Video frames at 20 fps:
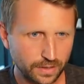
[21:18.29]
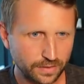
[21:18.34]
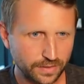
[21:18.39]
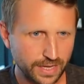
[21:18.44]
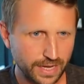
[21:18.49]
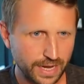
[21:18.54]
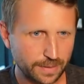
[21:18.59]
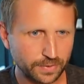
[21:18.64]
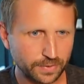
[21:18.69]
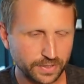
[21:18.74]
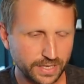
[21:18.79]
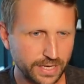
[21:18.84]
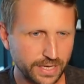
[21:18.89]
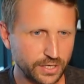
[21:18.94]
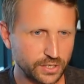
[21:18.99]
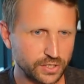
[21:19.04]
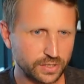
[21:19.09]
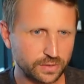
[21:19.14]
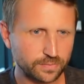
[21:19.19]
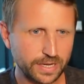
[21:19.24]
the
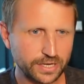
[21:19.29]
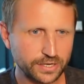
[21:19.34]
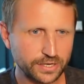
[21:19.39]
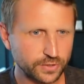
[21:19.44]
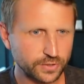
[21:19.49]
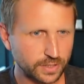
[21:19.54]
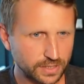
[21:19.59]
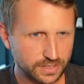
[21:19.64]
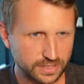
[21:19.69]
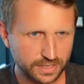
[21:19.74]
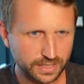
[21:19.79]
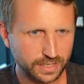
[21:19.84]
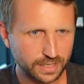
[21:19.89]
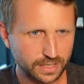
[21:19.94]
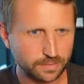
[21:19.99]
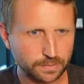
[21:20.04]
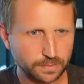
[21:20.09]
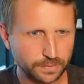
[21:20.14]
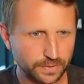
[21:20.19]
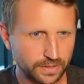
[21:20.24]
application metrics and
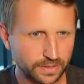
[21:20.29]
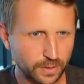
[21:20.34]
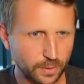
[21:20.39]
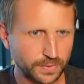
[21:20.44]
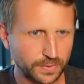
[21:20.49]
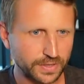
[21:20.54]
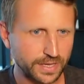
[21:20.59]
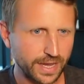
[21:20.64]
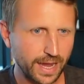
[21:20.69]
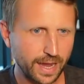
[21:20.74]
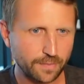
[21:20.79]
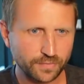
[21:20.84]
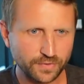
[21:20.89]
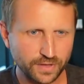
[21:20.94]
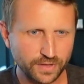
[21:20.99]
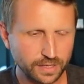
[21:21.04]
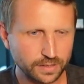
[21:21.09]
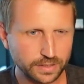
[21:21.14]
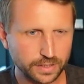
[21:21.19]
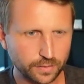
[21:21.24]
getting people to open the app
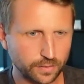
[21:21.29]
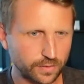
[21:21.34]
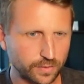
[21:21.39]
daily,